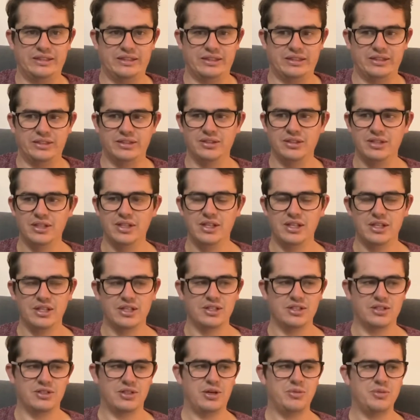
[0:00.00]
know.
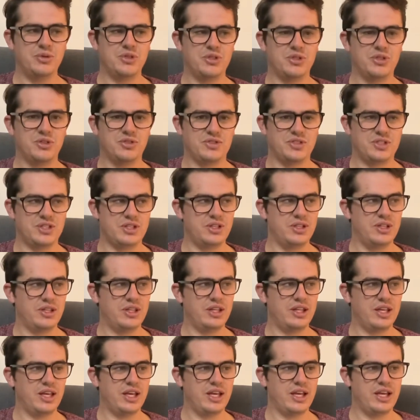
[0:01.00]
So I'm just sort of sitting
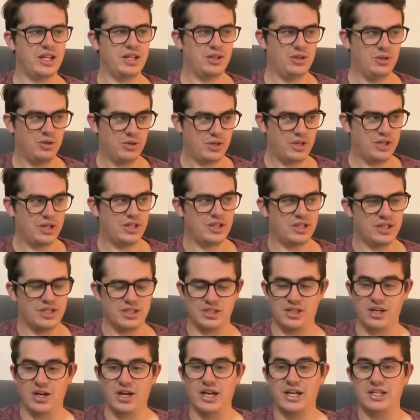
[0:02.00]
there looking at these
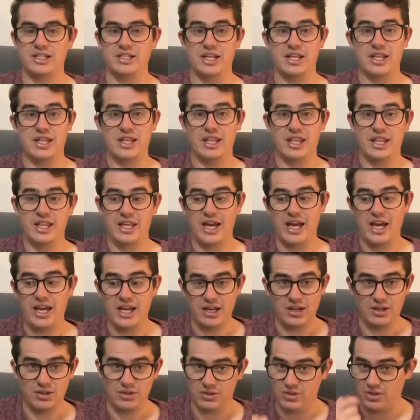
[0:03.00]
guys, and they
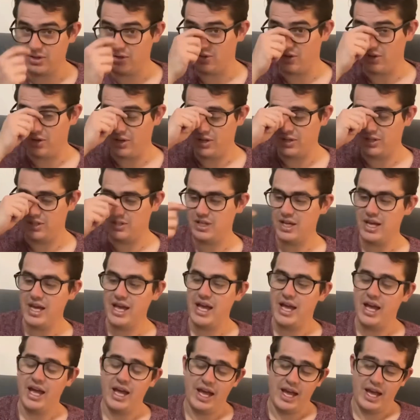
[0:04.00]
look across,
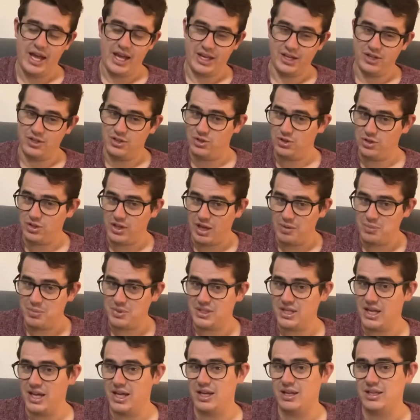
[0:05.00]
and do they
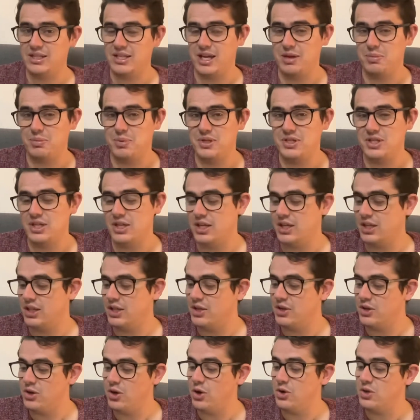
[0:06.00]
take particular
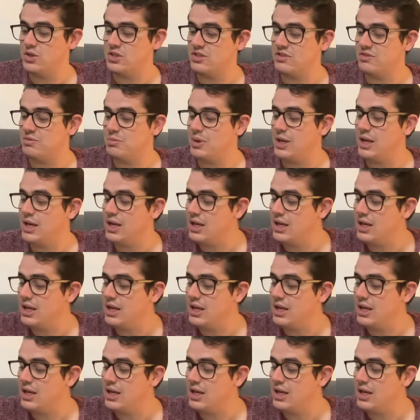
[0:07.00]
notice of me?